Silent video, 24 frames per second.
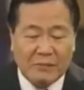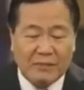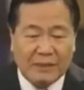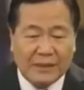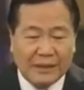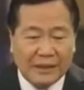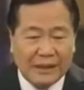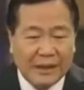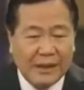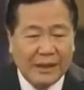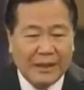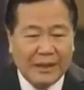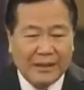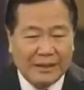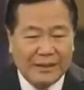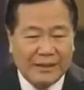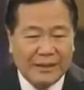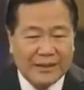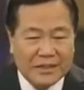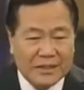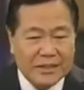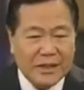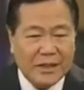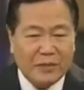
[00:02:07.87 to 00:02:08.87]
But
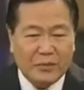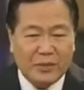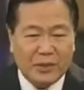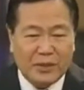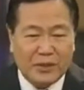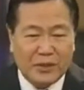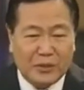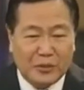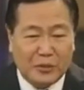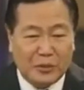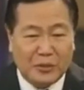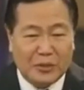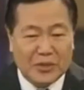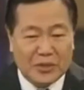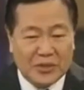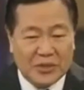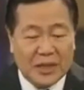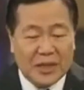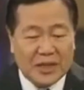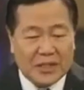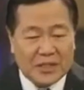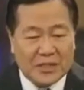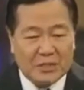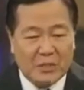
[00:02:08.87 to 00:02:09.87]
that's not what the ruling
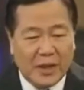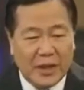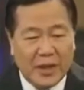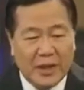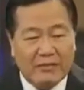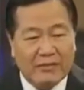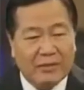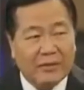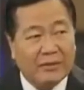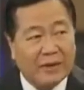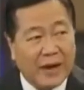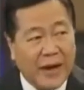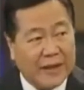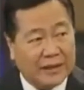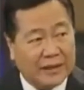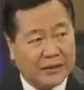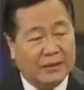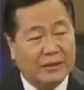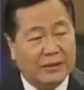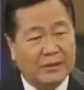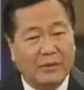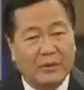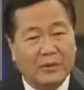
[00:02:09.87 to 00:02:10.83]
says. We have a right.